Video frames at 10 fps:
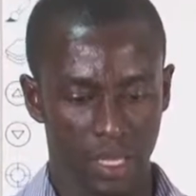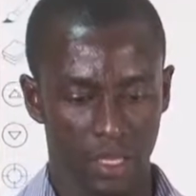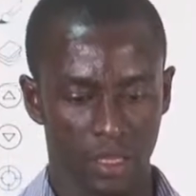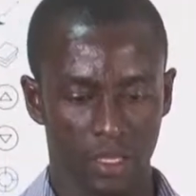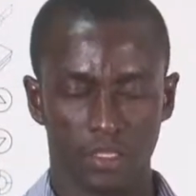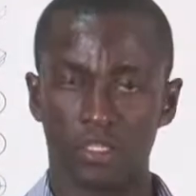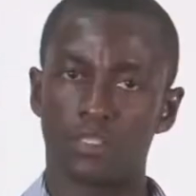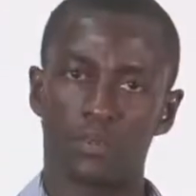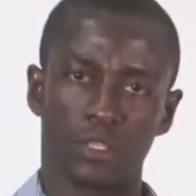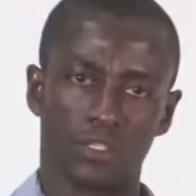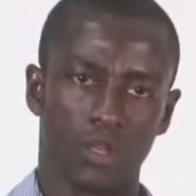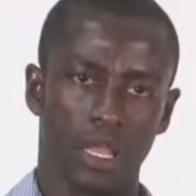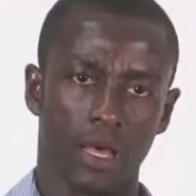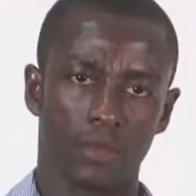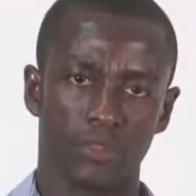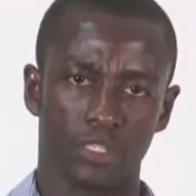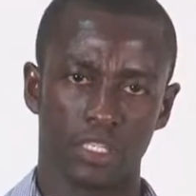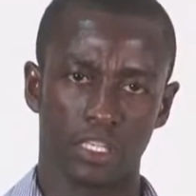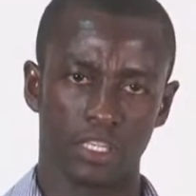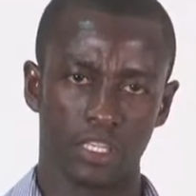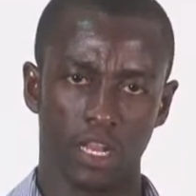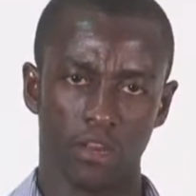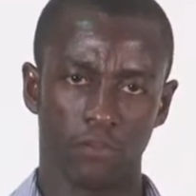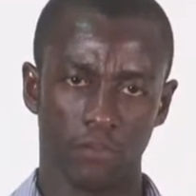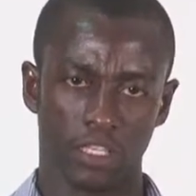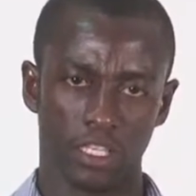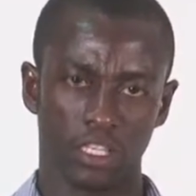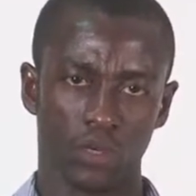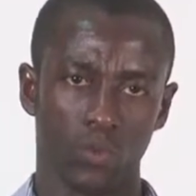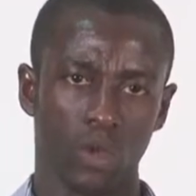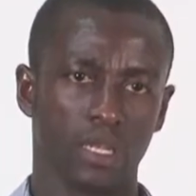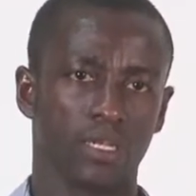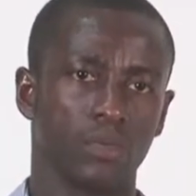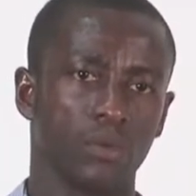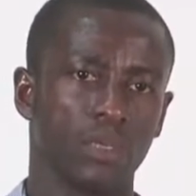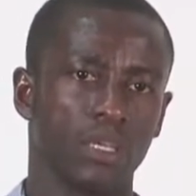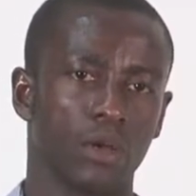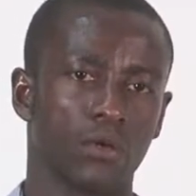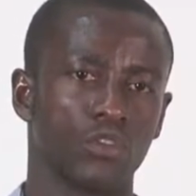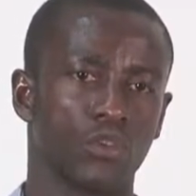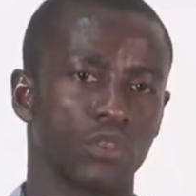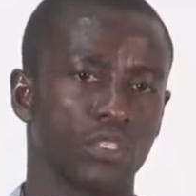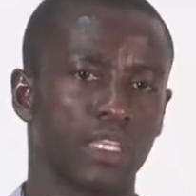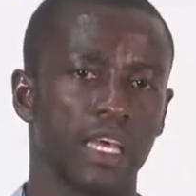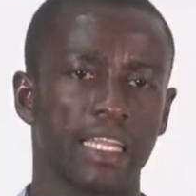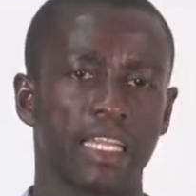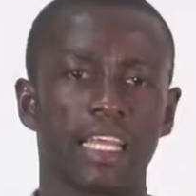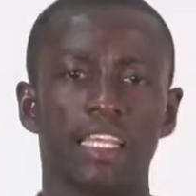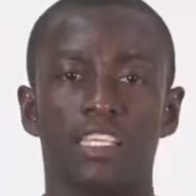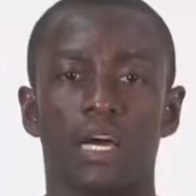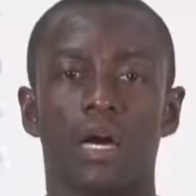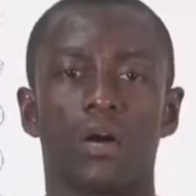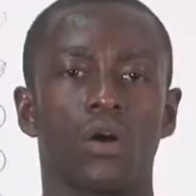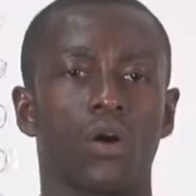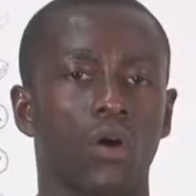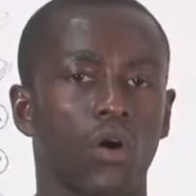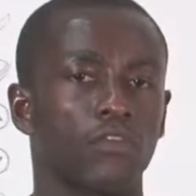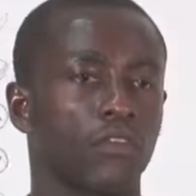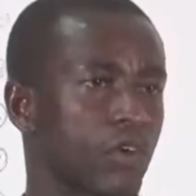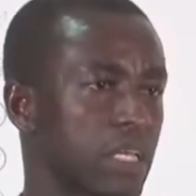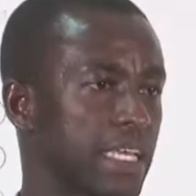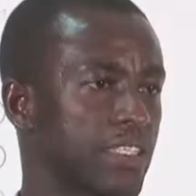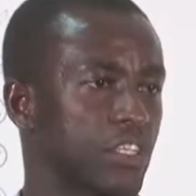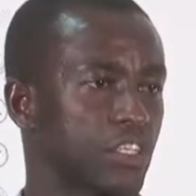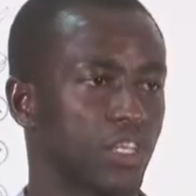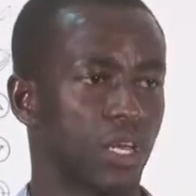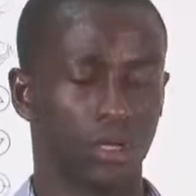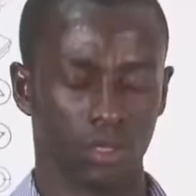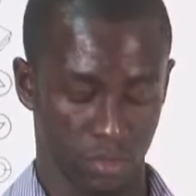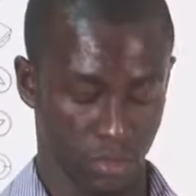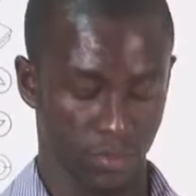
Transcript: in this particular presentation, and for session 1, we are going to consider the nature of organizational